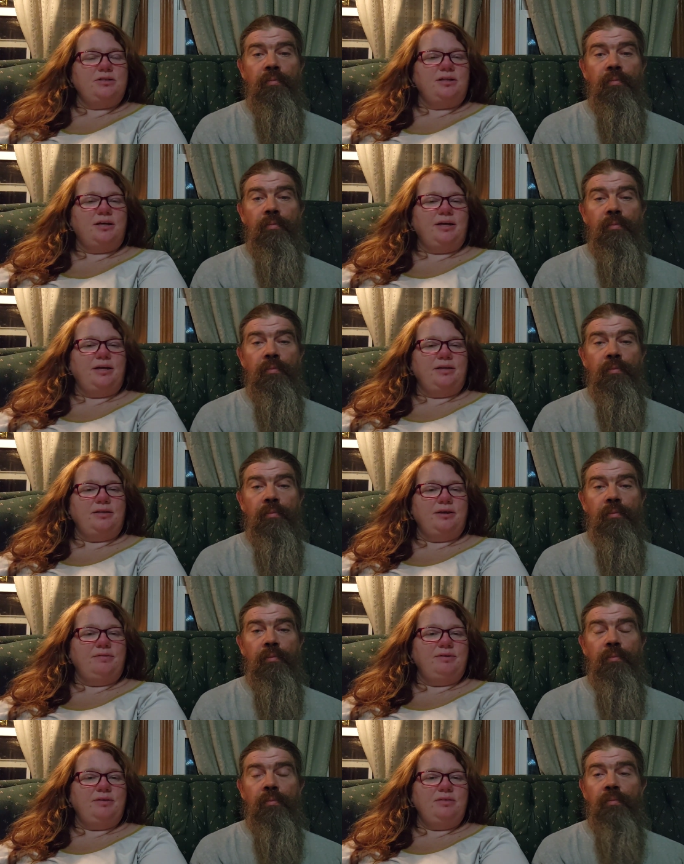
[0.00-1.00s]
Speaker 1: July
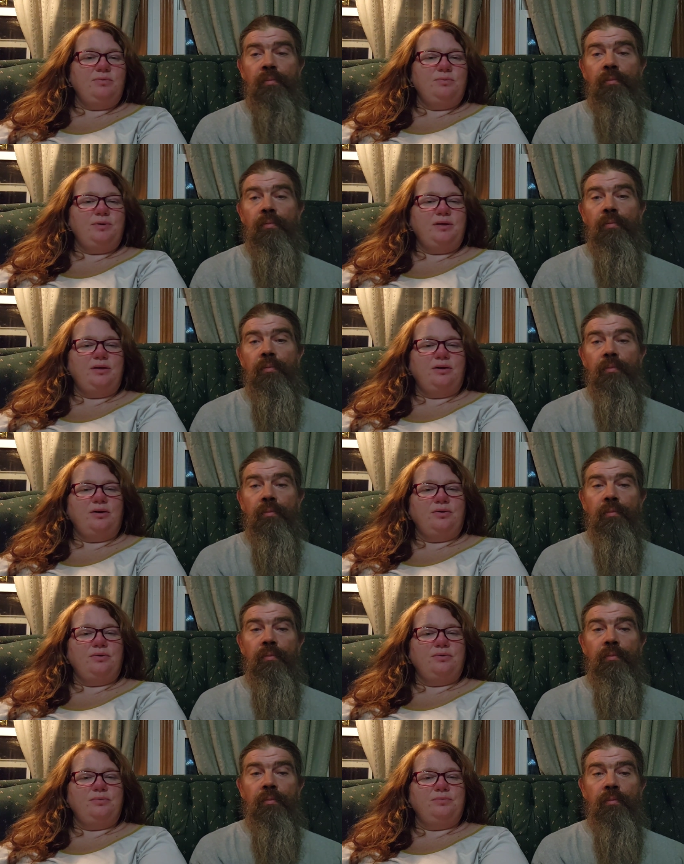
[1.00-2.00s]
11th, we
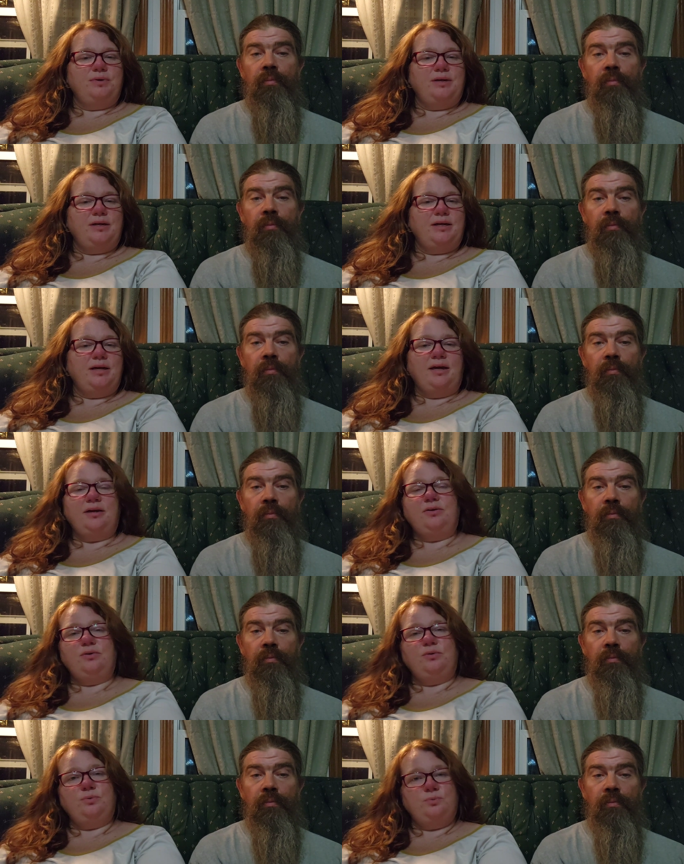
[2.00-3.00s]
are reading a
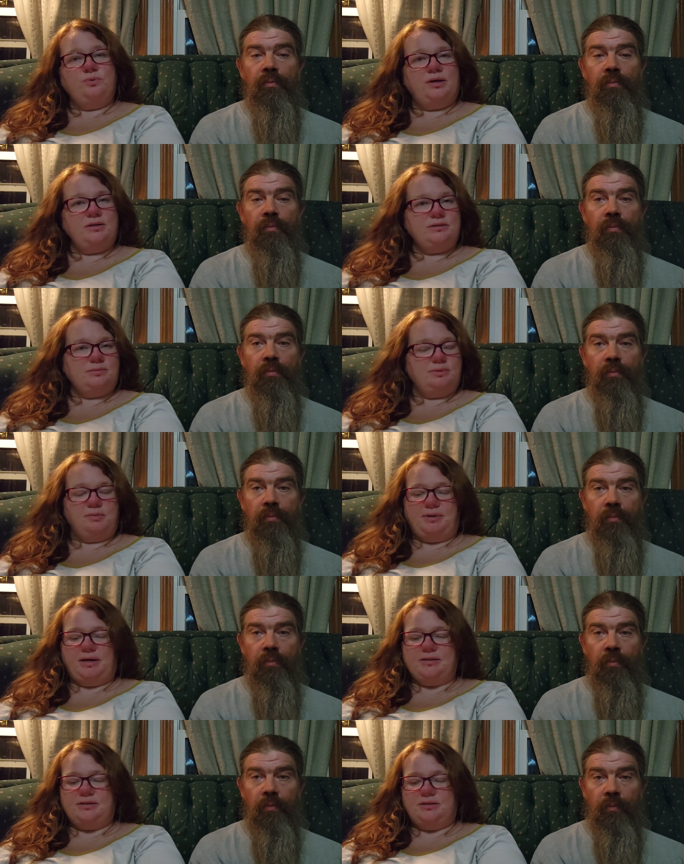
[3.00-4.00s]
New Testament
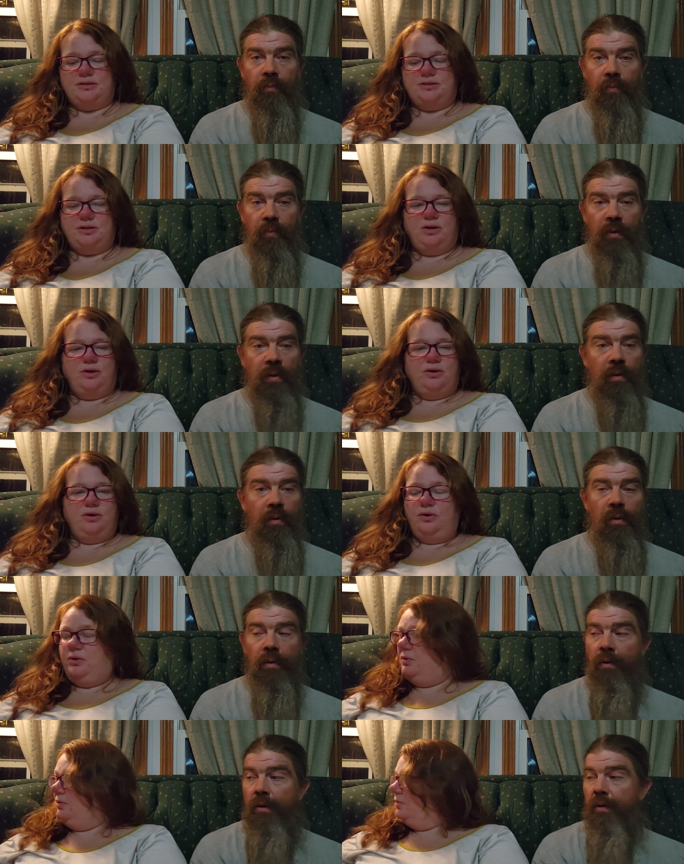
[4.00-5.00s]
passage.
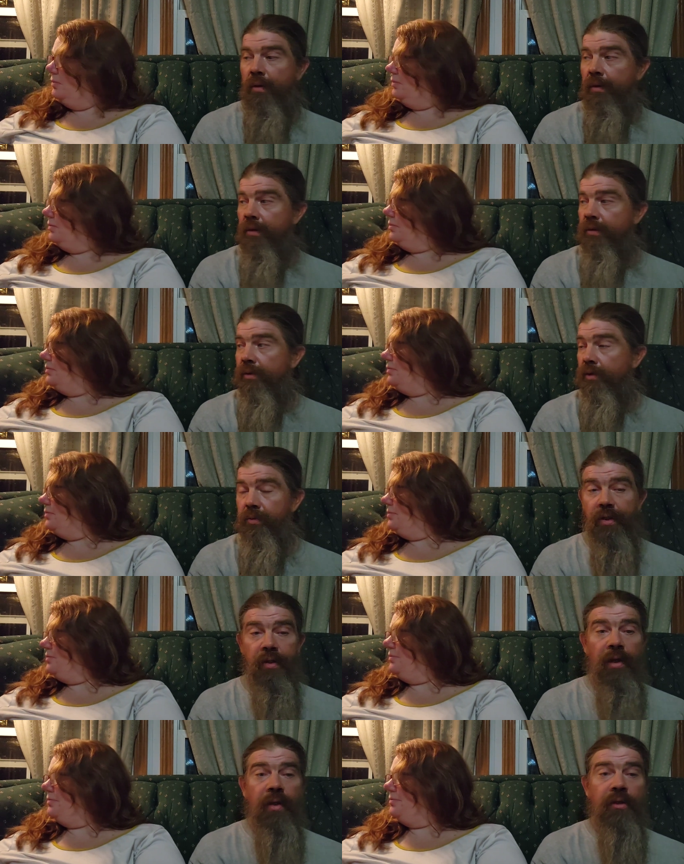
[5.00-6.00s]
Speaker 2: So
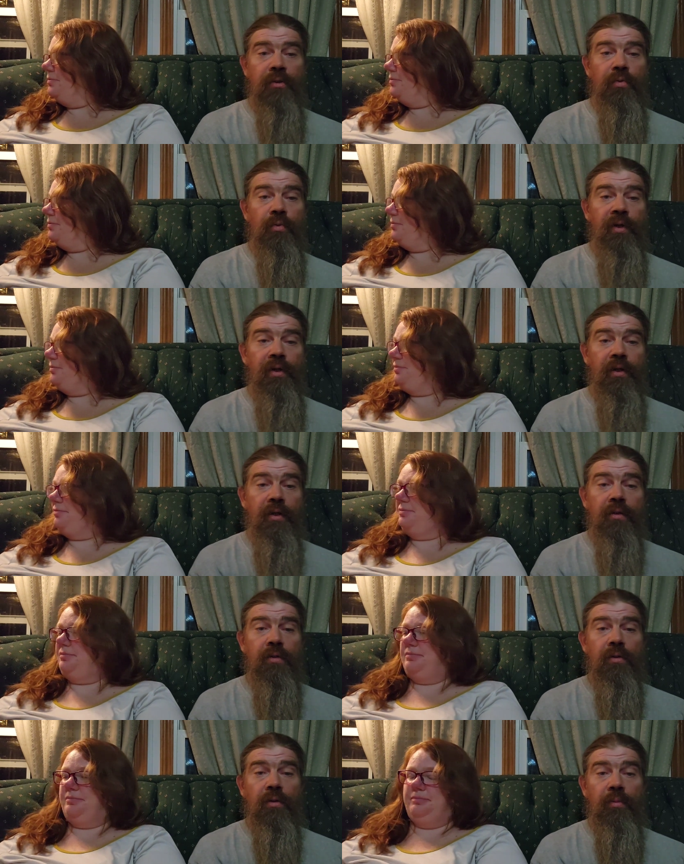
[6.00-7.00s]
today's reading
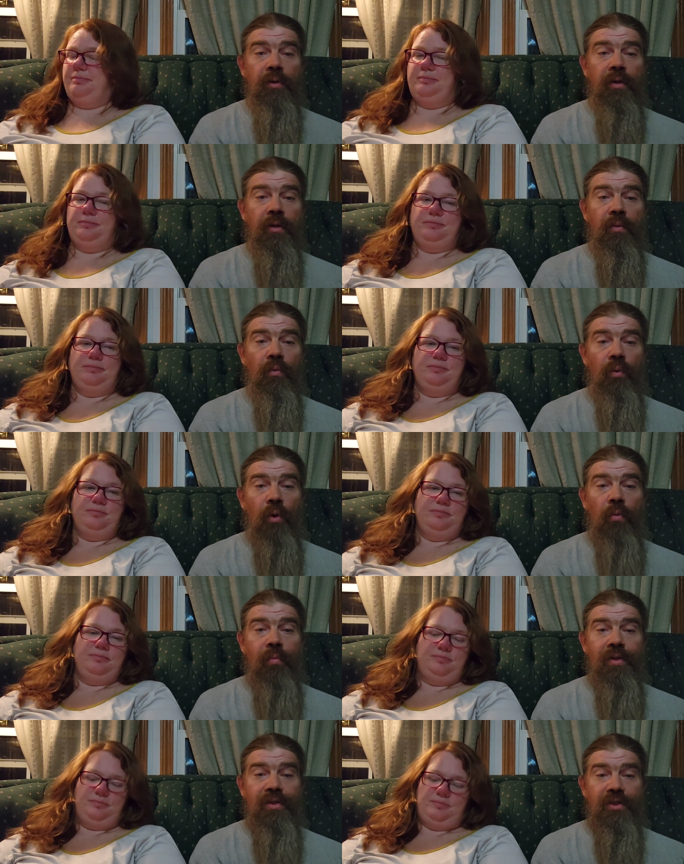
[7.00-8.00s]
is going to be in
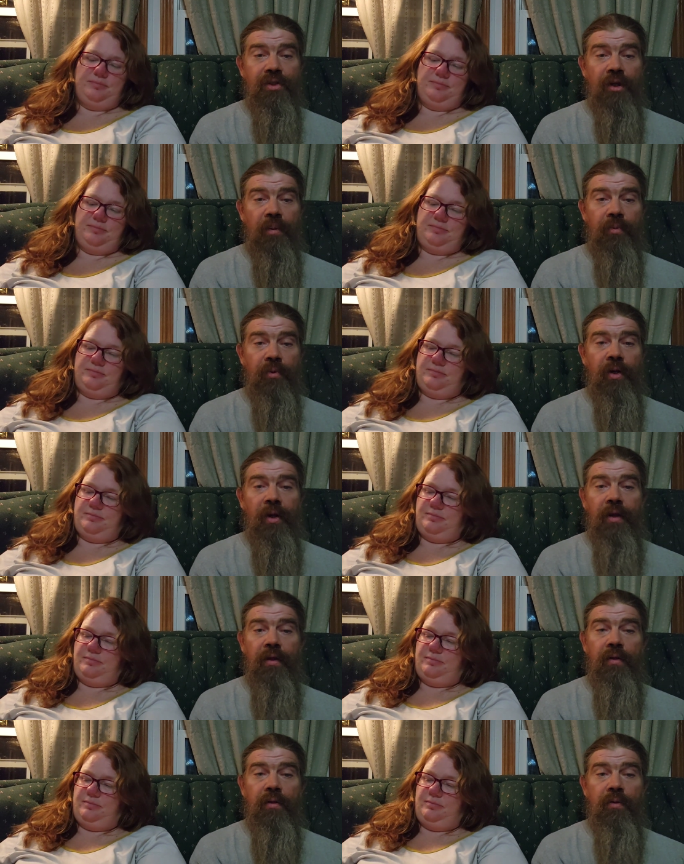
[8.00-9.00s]
Romans chapter
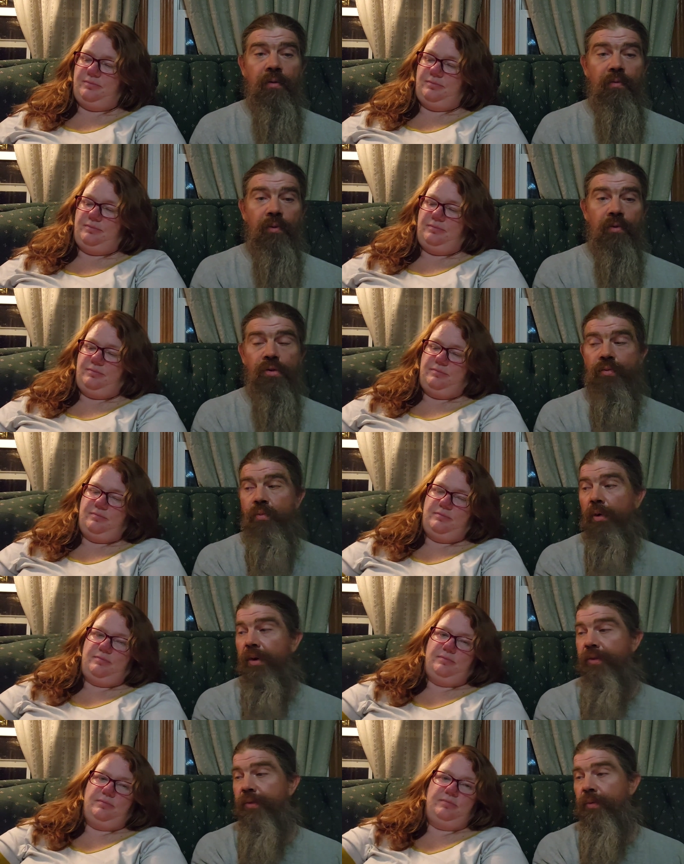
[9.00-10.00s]
8, verses
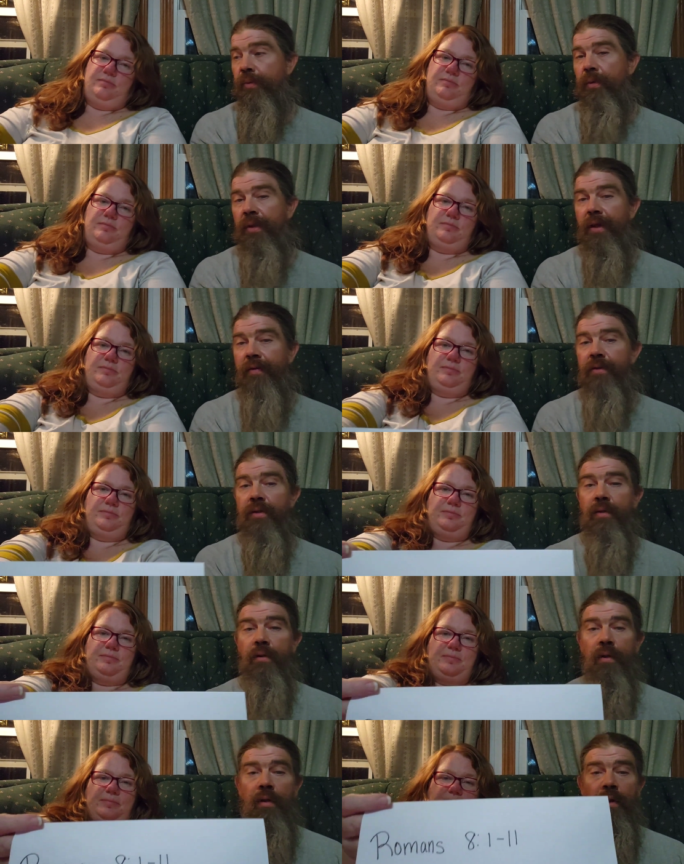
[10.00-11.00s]
1 through 11.